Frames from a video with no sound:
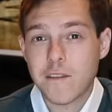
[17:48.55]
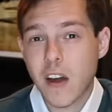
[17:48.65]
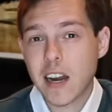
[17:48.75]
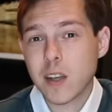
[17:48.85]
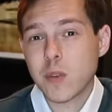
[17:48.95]
And
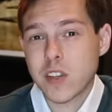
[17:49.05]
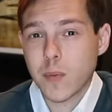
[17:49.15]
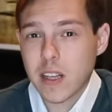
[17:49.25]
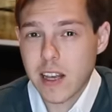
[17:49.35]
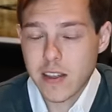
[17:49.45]
finally, with
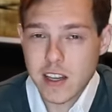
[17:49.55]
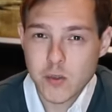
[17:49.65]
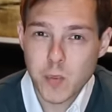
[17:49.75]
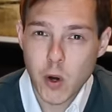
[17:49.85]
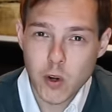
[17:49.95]
something like
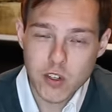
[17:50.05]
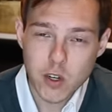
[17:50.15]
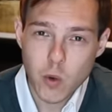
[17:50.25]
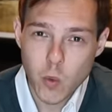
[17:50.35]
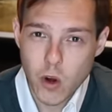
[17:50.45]
this,
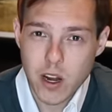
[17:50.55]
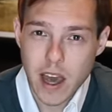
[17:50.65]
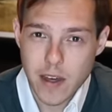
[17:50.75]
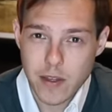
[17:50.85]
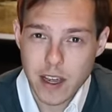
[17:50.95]
personal work
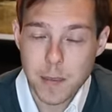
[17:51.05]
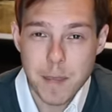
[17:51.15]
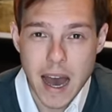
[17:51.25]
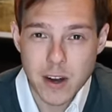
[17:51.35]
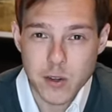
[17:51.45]
ethic
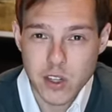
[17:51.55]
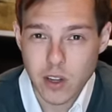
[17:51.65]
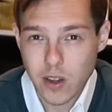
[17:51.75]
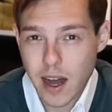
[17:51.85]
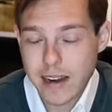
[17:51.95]
matters a
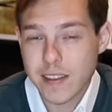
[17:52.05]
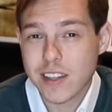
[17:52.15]
lot.